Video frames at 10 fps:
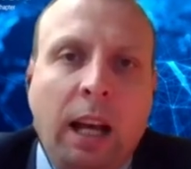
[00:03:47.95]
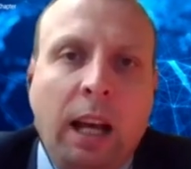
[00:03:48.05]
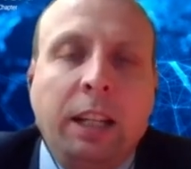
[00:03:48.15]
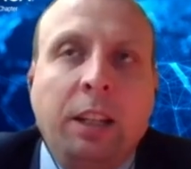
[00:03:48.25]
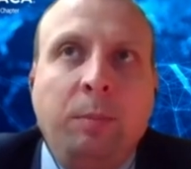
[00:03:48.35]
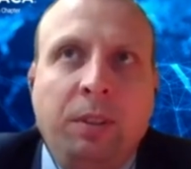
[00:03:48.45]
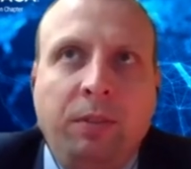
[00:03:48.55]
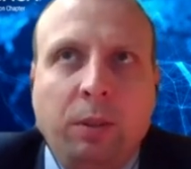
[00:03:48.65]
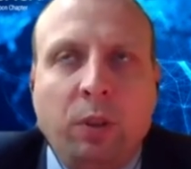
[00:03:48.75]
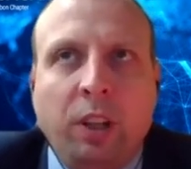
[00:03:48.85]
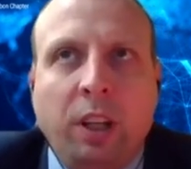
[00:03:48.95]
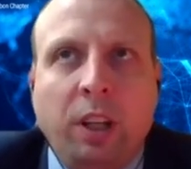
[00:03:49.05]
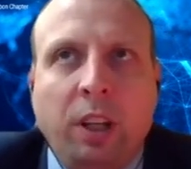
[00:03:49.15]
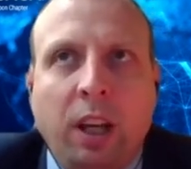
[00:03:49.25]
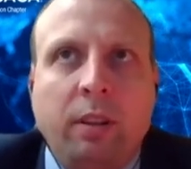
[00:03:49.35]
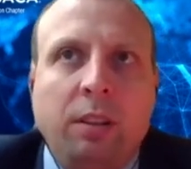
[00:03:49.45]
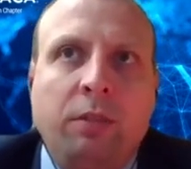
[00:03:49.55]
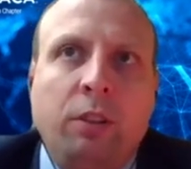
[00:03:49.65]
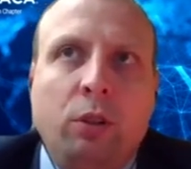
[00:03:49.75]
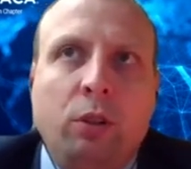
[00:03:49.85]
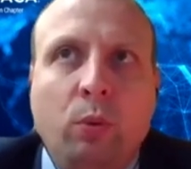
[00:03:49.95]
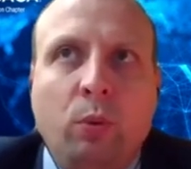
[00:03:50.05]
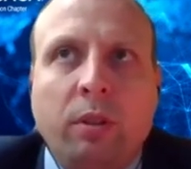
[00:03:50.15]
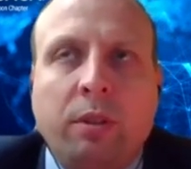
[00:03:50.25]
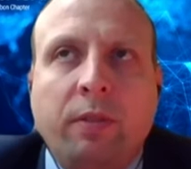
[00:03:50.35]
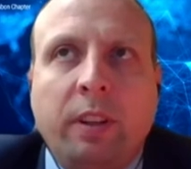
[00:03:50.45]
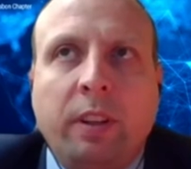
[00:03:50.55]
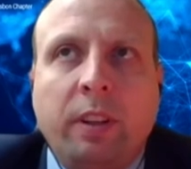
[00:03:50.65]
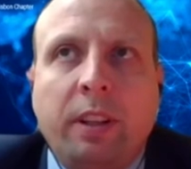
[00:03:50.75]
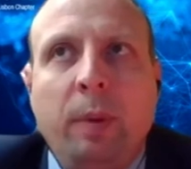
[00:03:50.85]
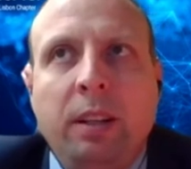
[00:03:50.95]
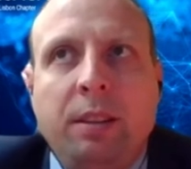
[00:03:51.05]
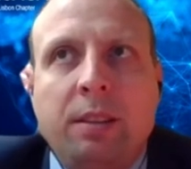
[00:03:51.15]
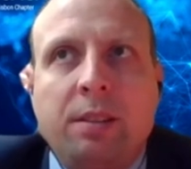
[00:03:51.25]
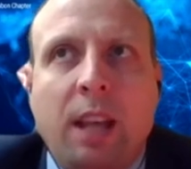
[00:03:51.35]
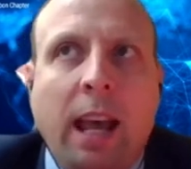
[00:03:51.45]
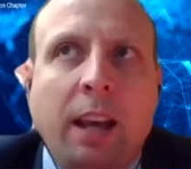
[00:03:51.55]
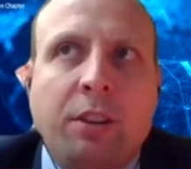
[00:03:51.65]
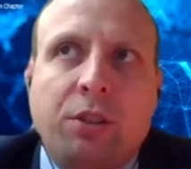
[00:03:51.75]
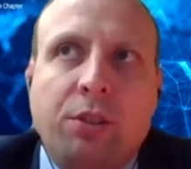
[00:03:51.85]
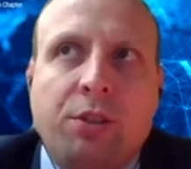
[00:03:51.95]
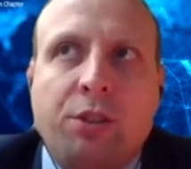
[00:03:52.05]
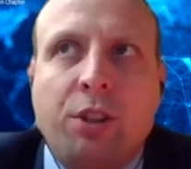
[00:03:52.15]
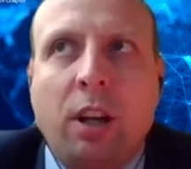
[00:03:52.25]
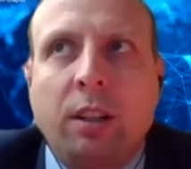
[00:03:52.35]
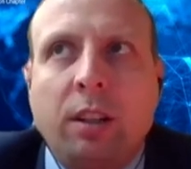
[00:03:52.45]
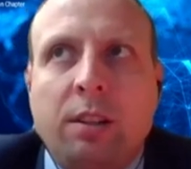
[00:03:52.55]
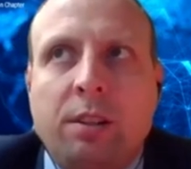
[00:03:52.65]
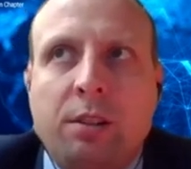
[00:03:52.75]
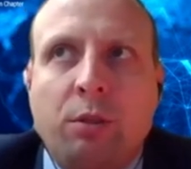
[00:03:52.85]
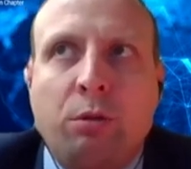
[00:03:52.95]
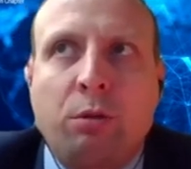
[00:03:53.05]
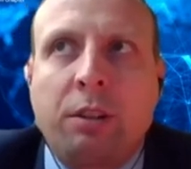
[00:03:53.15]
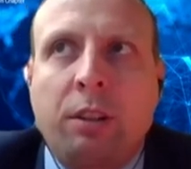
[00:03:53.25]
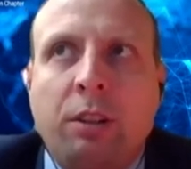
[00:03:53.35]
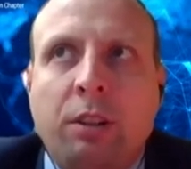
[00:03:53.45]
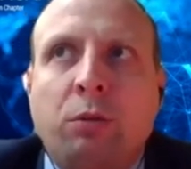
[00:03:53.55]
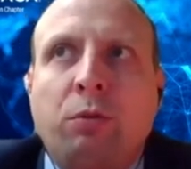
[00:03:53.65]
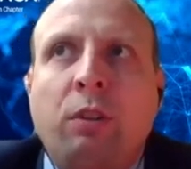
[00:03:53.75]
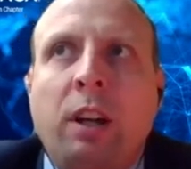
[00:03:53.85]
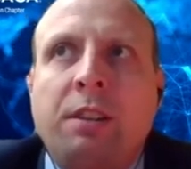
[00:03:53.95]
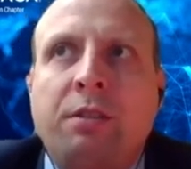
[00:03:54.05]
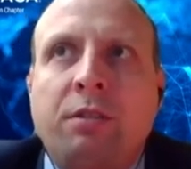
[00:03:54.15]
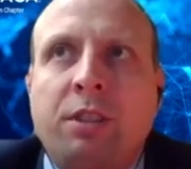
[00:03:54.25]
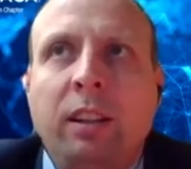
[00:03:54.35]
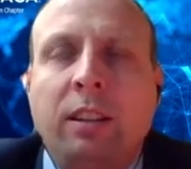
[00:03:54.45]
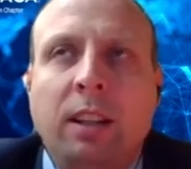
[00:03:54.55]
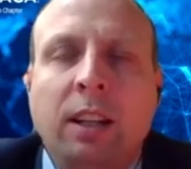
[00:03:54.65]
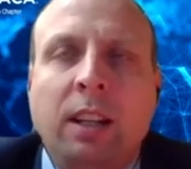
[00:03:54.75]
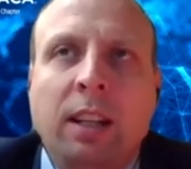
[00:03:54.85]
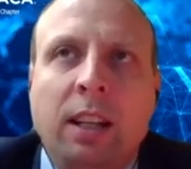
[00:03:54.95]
And in between, we have different tools, vulnerabilities, actions, targets, and unauthorized result.